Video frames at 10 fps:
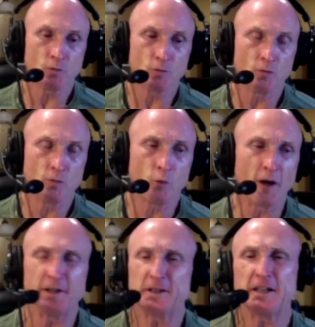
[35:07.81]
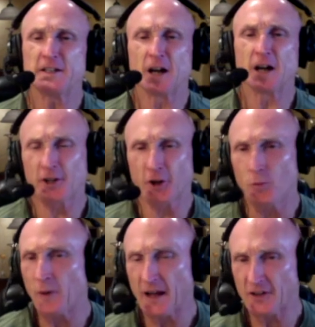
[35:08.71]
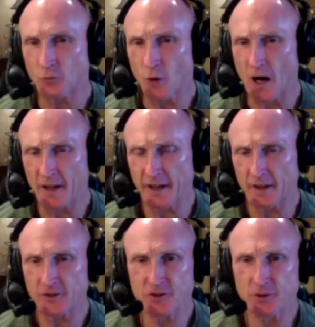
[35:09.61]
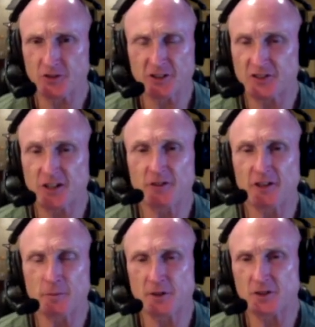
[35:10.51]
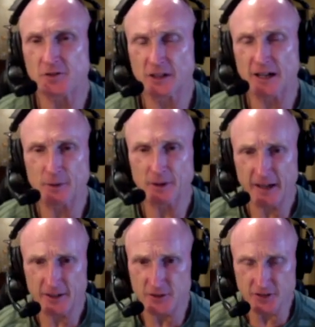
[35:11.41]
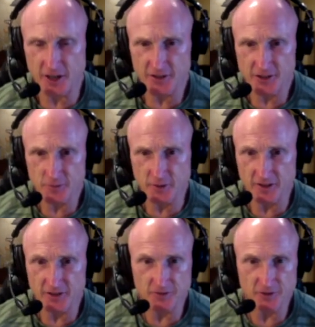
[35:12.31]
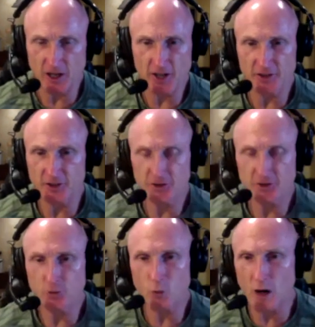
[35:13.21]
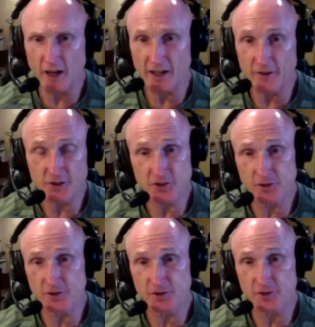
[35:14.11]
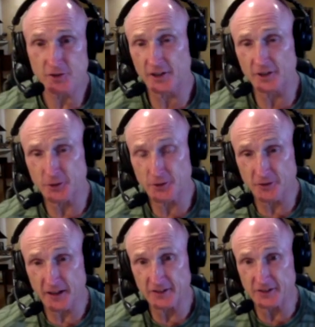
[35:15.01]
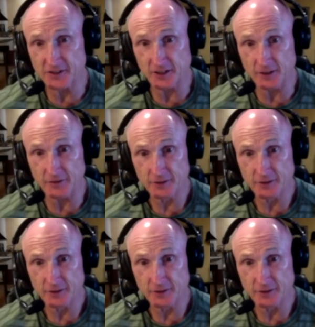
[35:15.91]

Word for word: one need not go past walking. There's no sense giving a bunch of elaborate exercises, because if they're not going to do the walking, they're sure as hell not going to do the fancy stuff.